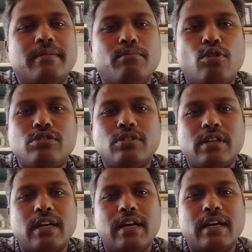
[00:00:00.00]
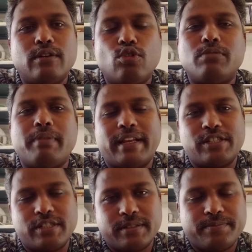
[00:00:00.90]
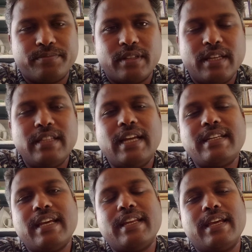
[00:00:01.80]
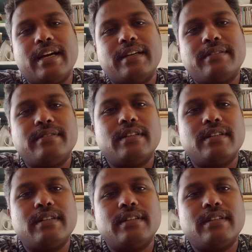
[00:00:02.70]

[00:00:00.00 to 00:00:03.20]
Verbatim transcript: bone uh, growth plate in that area